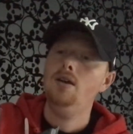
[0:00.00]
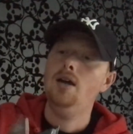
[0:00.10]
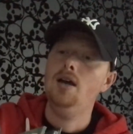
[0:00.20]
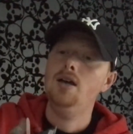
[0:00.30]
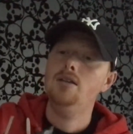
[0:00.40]

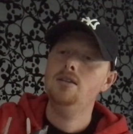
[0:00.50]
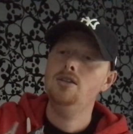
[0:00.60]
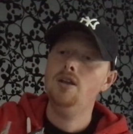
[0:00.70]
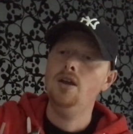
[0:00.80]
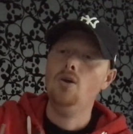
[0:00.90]
and
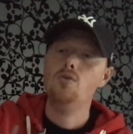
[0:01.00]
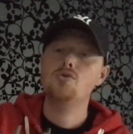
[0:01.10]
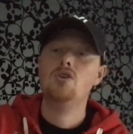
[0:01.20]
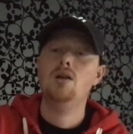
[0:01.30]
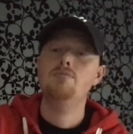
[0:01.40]
it
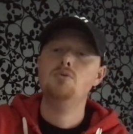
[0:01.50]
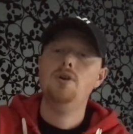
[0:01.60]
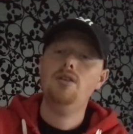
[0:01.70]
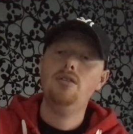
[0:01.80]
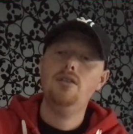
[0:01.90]
also comes
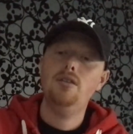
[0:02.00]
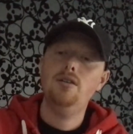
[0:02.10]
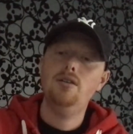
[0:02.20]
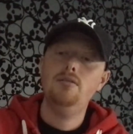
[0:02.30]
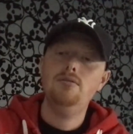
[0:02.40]
with
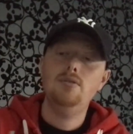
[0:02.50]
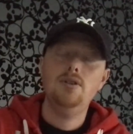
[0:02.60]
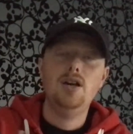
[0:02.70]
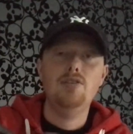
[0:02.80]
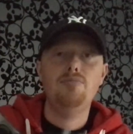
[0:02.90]

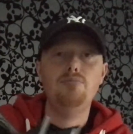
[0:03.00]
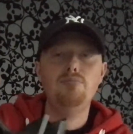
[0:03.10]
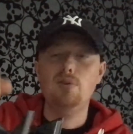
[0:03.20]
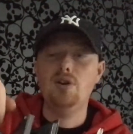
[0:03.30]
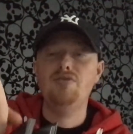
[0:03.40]

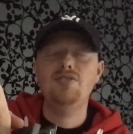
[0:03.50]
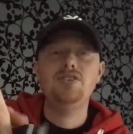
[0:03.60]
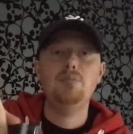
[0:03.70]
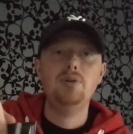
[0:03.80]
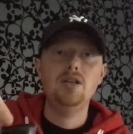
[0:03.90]
about a
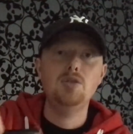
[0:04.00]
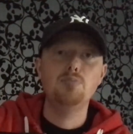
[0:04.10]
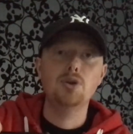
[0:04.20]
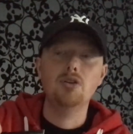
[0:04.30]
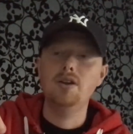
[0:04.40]
50-page
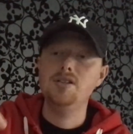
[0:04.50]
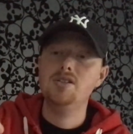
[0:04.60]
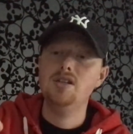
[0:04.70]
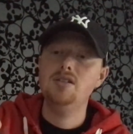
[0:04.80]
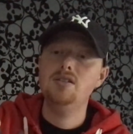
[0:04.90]
booklet
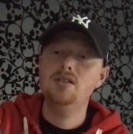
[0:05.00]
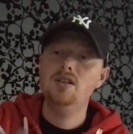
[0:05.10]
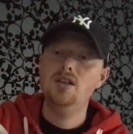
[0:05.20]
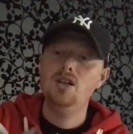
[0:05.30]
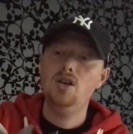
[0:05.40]
inside,
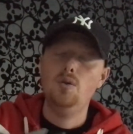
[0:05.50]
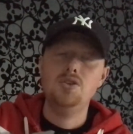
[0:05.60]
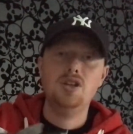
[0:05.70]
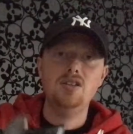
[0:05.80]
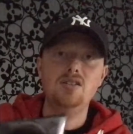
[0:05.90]

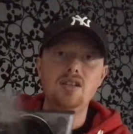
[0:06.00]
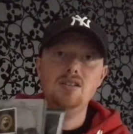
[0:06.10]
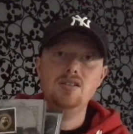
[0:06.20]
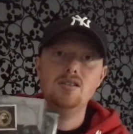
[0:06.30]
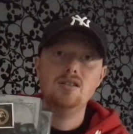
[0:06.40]
which
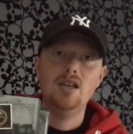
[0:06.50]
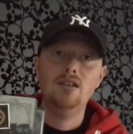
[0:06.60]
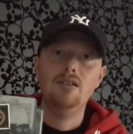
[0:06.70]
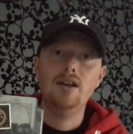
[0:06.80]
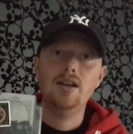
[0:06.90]
contains
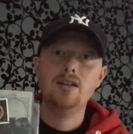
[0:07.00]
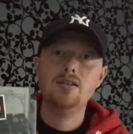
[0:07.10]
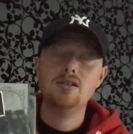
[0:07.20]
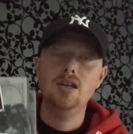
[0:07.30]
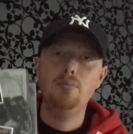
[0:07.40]

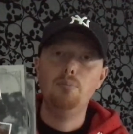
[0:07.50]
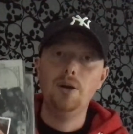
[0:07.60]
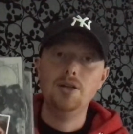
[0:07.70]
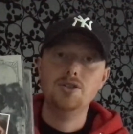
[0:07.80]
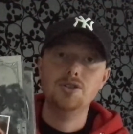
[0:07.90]
lyrics and
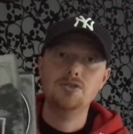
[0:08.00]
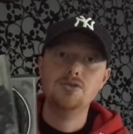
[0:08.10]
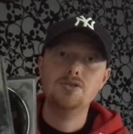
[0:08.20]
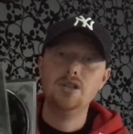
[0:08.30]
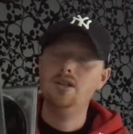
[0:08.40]

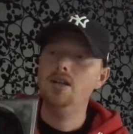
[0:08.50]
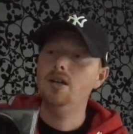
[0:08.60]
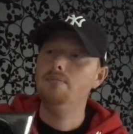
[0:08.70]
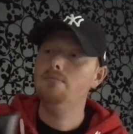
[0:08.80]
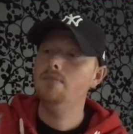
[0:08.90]
pictures
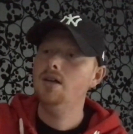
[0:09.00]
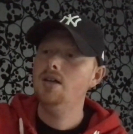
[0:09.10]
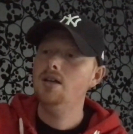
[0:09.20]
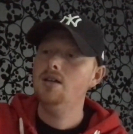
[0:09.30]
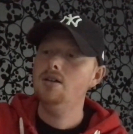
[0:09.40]
and
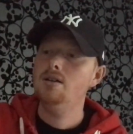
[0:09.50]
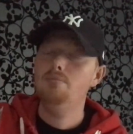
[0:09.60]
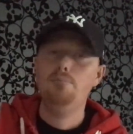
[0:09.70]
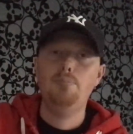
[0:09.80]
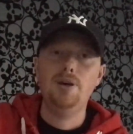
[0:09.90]

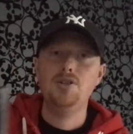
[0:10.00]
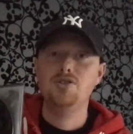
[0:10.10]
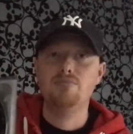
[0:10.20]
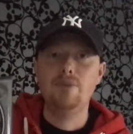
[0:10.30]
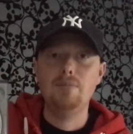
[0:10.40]
pictures
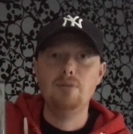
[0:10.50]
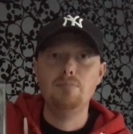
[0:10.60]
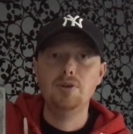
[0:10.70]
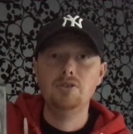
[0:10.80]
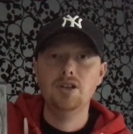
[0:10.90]
of
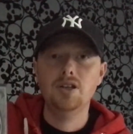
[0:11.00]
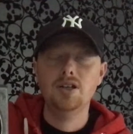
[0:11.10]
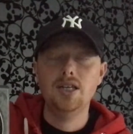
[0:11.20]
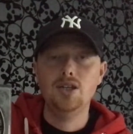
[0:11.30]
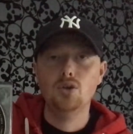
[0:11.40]

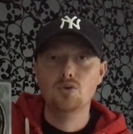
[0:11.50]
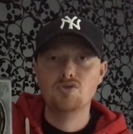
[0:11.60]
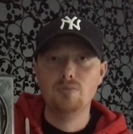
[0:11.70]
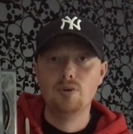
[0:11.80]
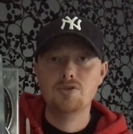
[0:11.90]
memorabilia and notes
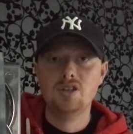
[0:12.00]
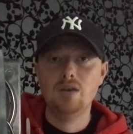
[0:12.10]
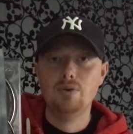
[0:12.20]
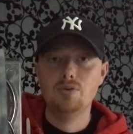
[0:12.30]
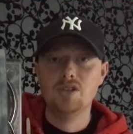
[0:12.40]
from Ozzy
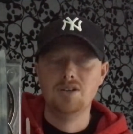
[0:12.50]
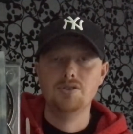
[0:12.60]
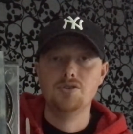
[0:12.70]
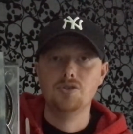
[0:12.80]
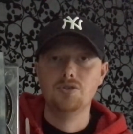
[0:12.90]
about certain
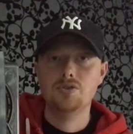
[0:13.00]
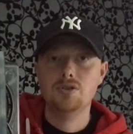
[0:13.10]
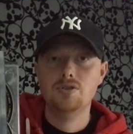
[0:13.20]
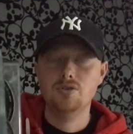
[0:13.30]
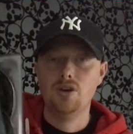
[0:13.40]
songs.
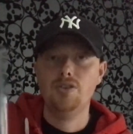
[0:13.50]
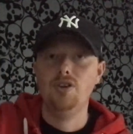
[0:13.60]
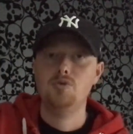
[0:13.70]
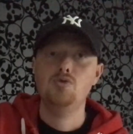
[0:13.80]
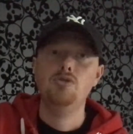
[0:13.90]
So I thought
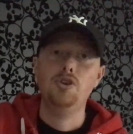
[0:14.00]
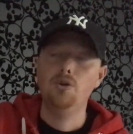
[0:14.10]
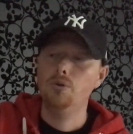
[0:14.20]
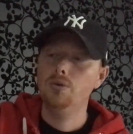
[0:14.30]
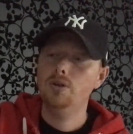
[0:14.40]
this was really cool.